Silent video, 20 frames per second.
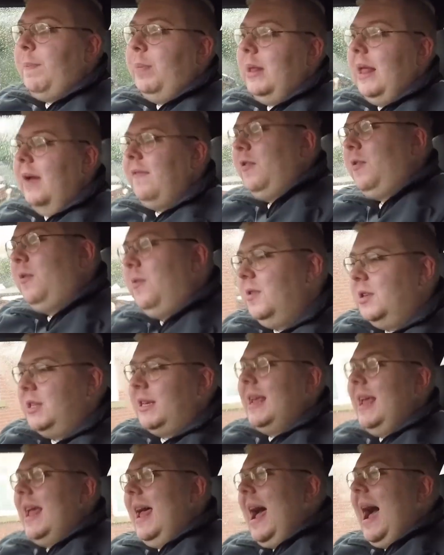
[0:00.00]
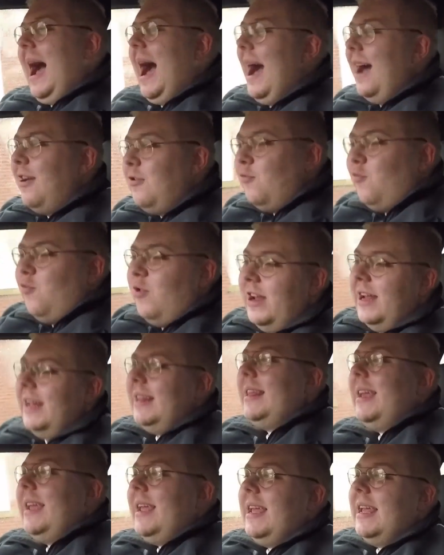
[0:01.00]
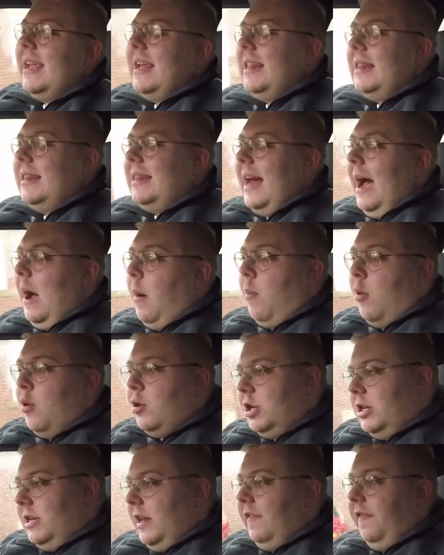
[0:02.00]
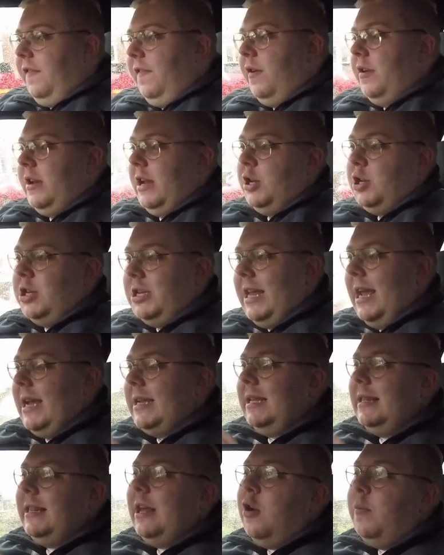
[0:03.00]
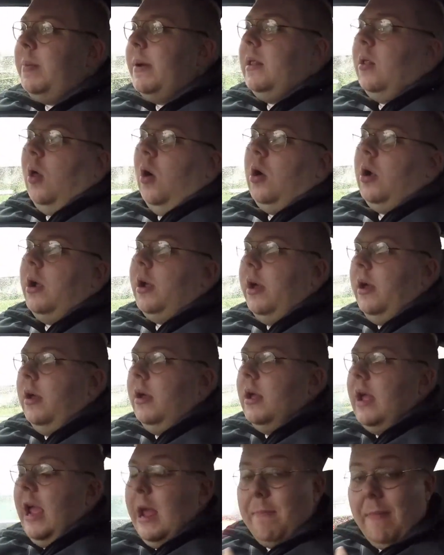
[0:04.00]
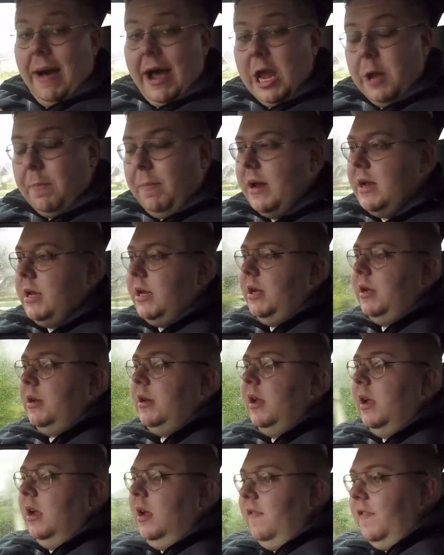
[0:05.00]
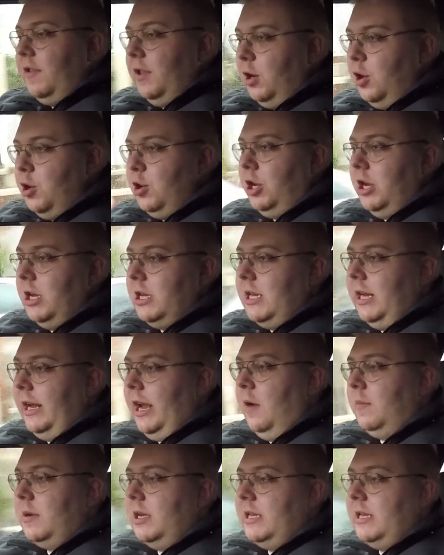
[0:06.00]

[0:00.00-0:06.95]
levels aren't really that much different. It just takes a little bit longer, in my opinion, for the Goodyears to get up to